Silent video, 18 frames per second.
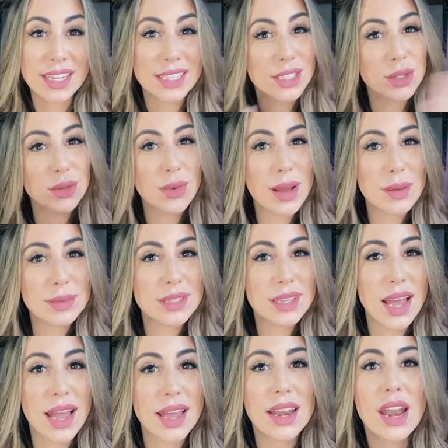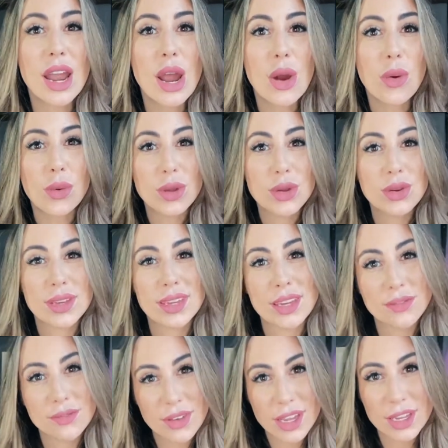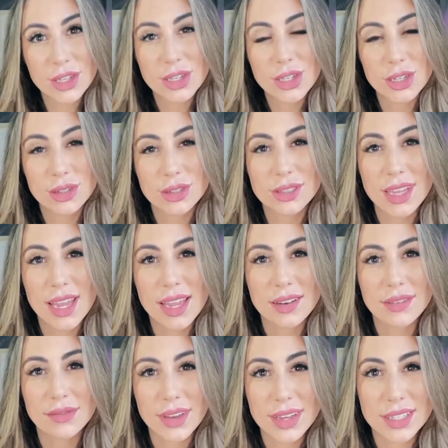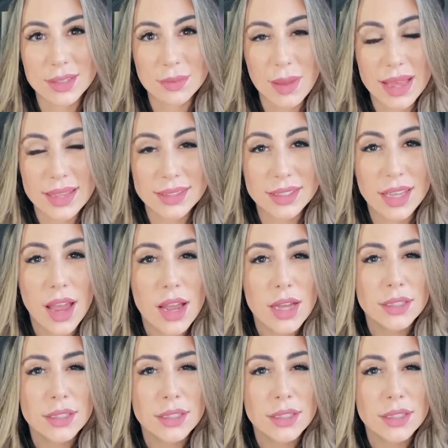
It's a website where you can get face shields and face masks.